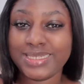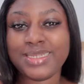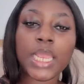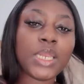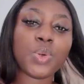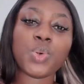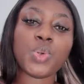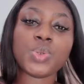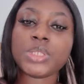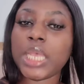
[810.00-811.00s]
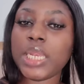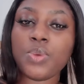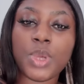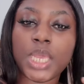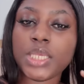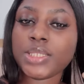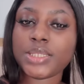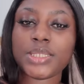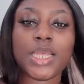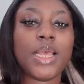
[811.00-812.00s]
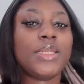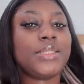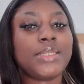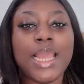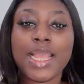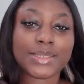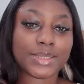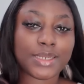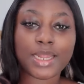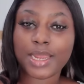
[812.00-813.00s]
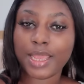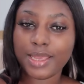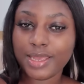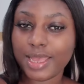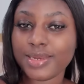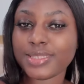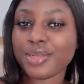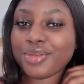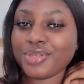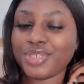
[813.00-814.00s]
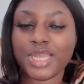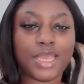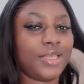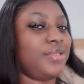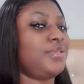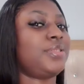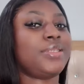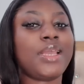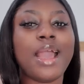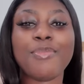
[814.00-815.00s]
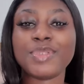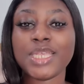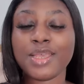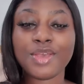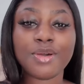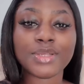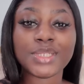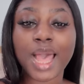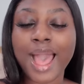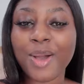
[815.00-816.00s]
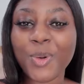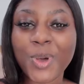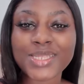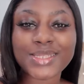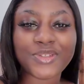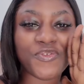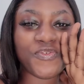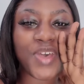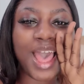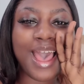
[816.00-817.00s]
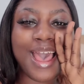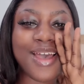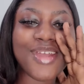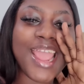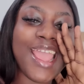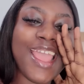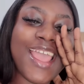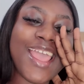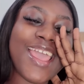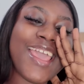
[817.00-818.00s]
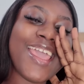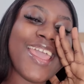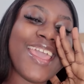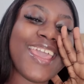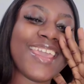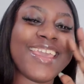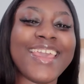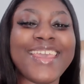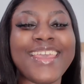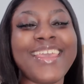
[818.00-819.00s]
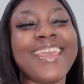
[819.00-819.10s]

Anyways, today is another day and it's a good day. Today I'll be taking you all to Aqua Safari.